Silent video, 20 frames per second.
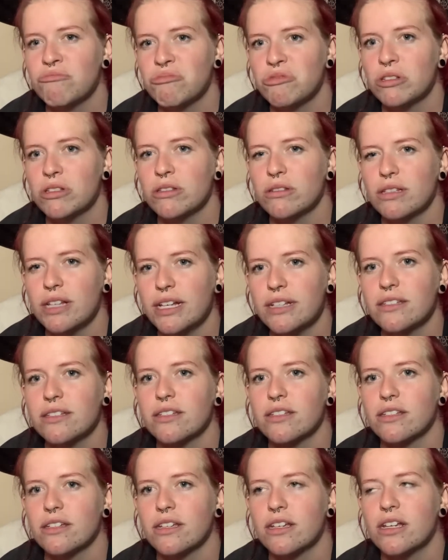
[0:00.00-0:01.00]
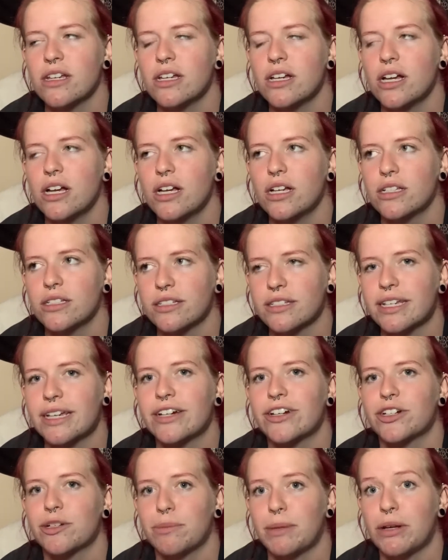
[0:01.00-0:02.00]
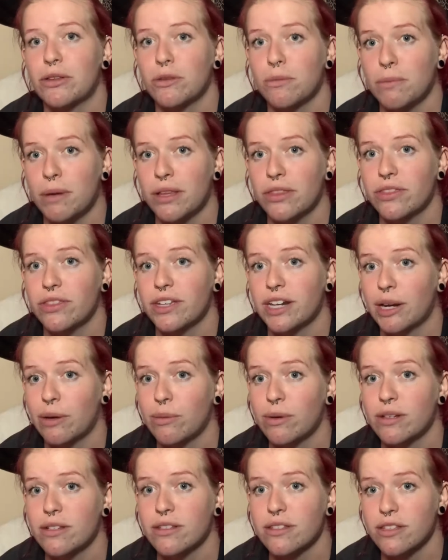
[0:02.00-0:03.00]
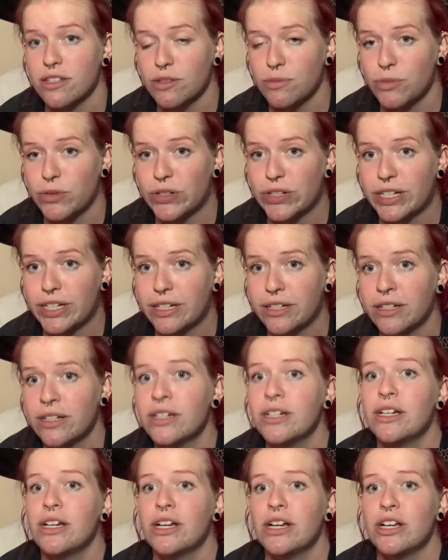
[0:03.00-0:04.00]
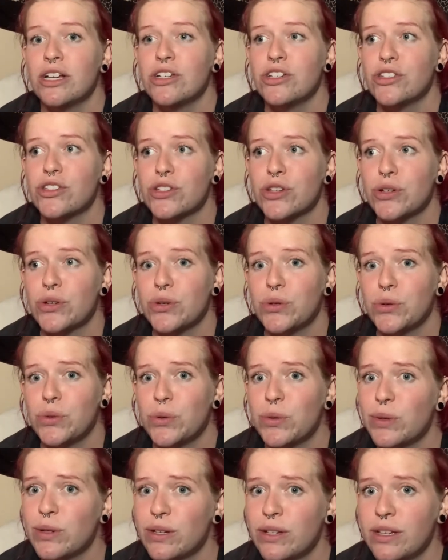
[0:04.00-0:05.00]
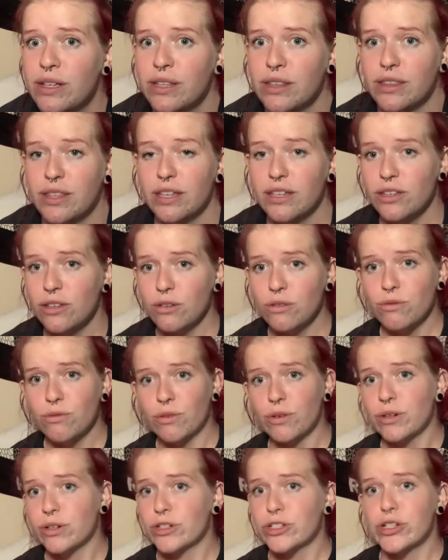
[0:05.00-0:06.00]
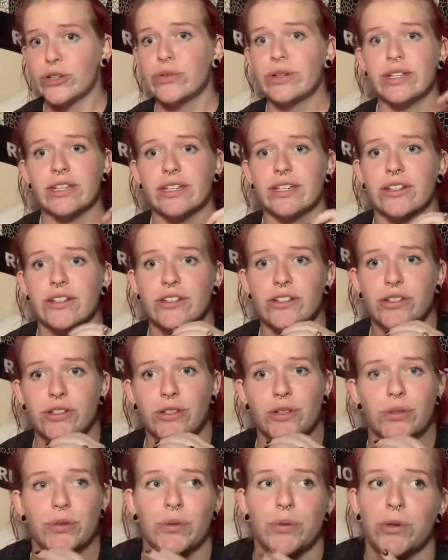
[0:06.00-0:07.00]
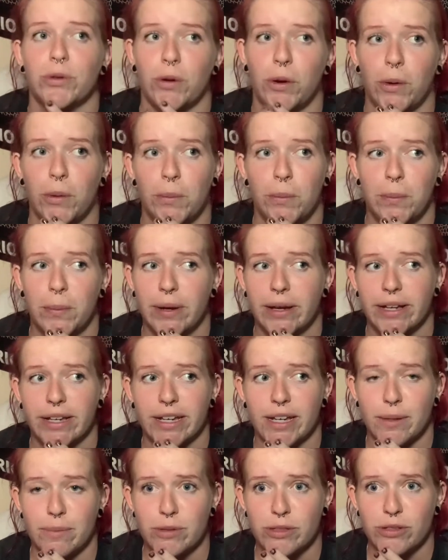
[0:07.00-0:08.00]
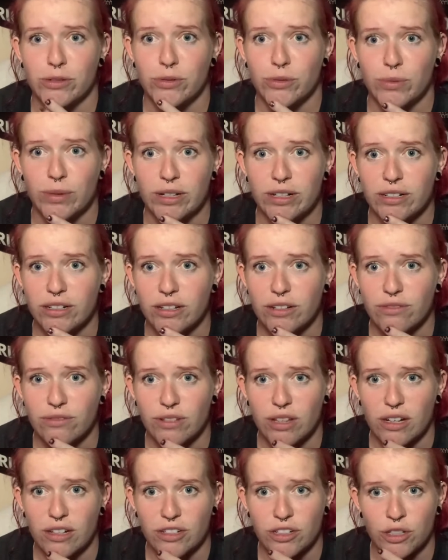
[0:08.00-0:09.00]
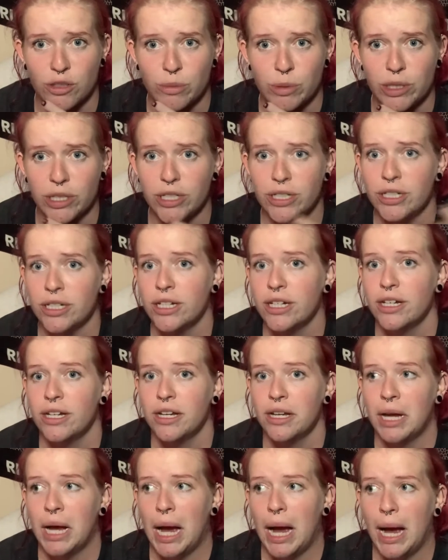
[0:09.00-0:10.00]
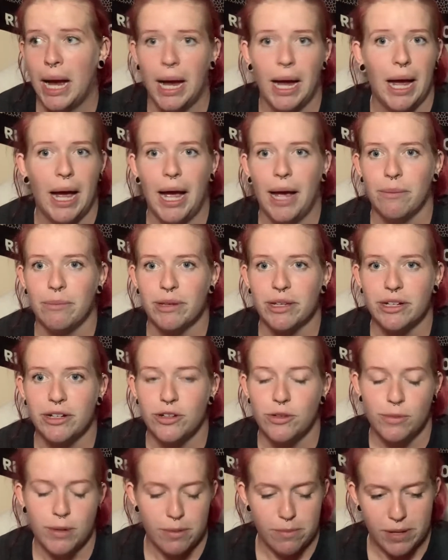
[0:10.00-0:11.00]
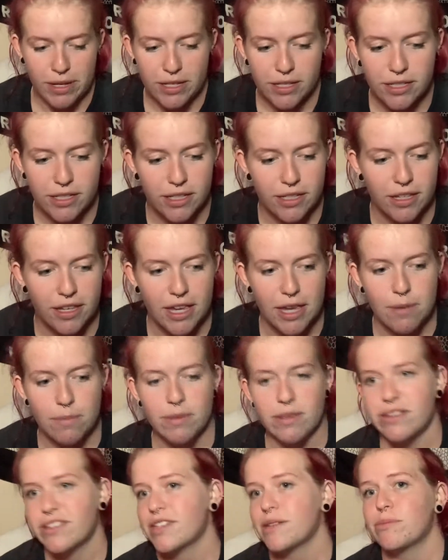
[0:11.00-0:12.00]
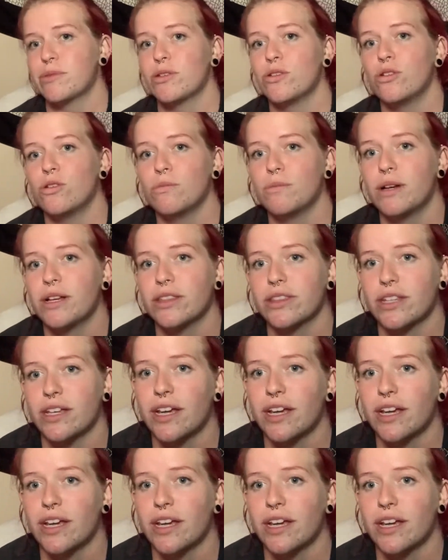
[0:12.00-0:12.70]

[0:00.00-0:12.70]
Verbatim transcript: less scared about the month than I was this morning. So thank you for tuning in to my episode one of Vlogtober. I'm gonna do my best to keep this up the whole month